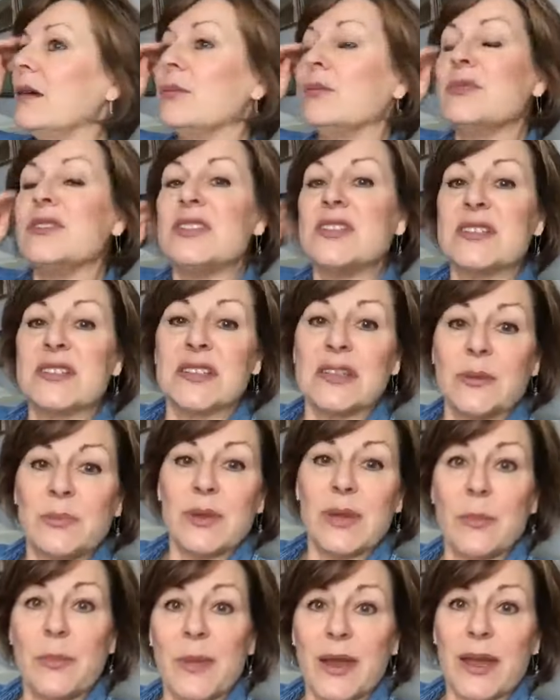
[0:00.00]
which is going to
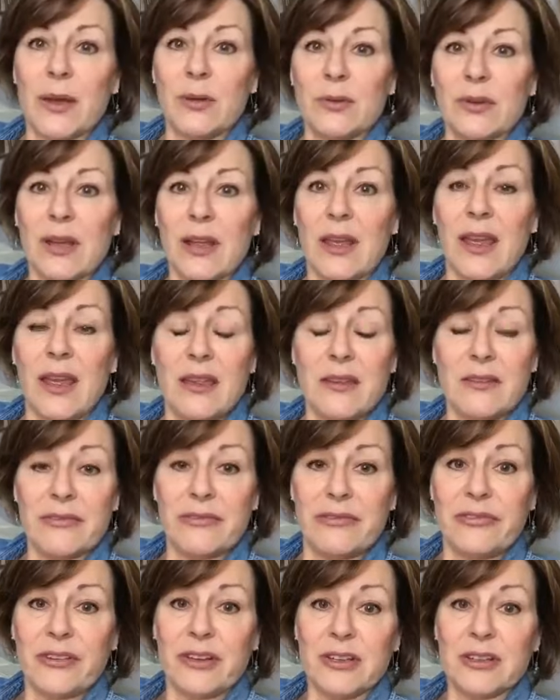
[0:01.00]
be about 8
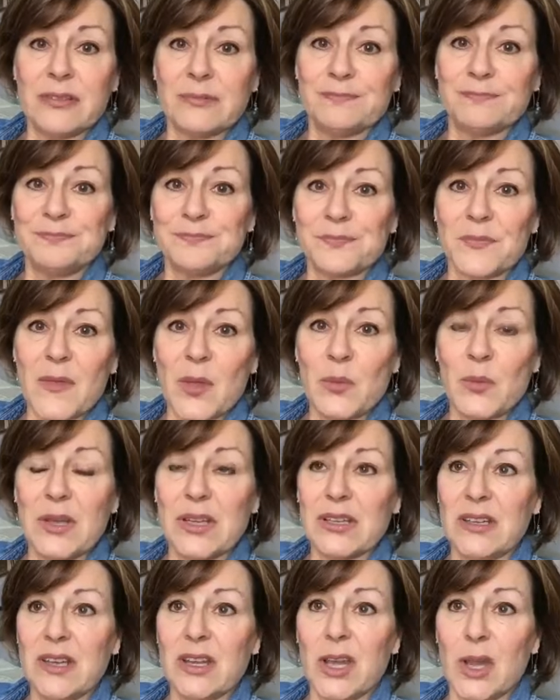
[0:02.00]
foot, and we're
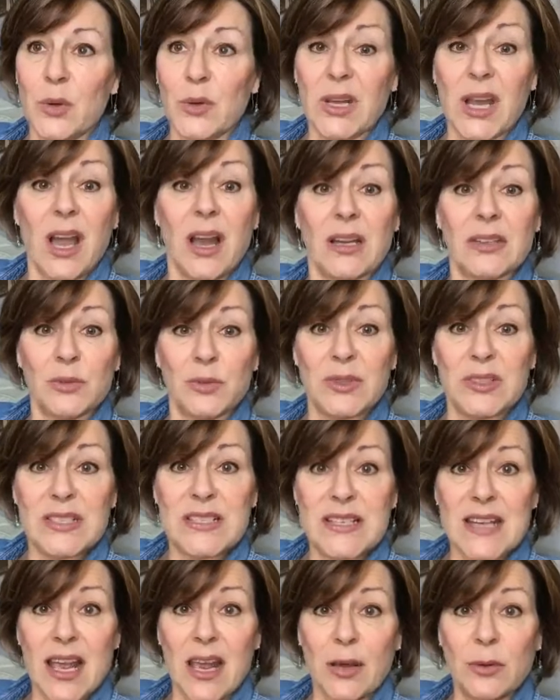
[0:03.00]
going to go and hunt one
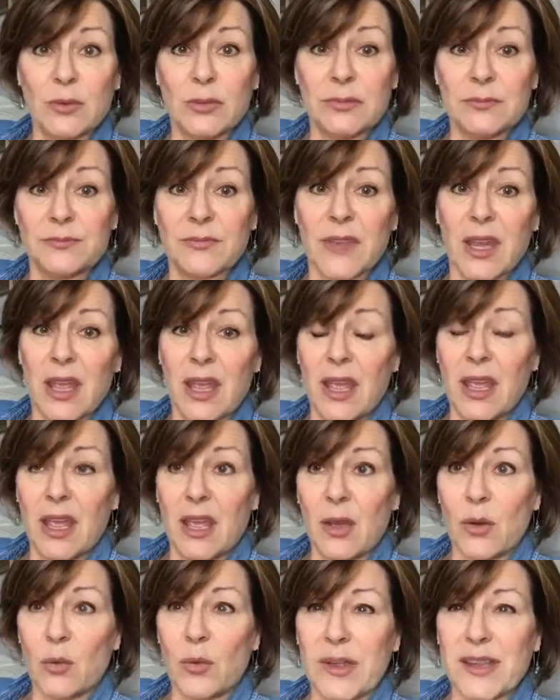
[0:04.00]
down,
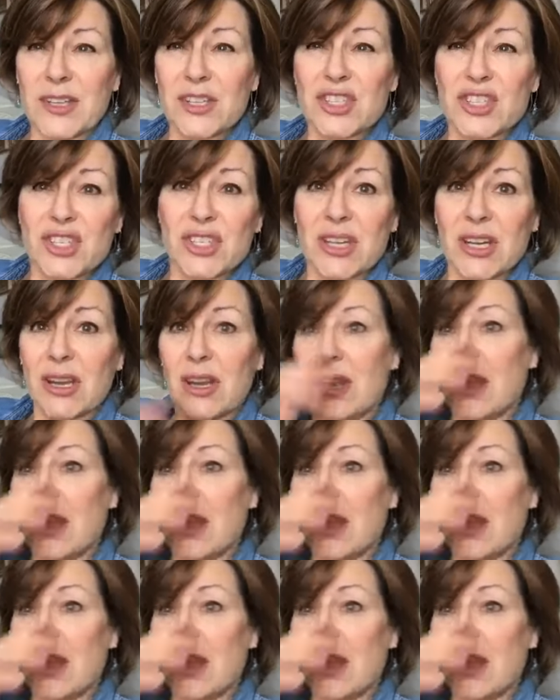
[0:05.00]
which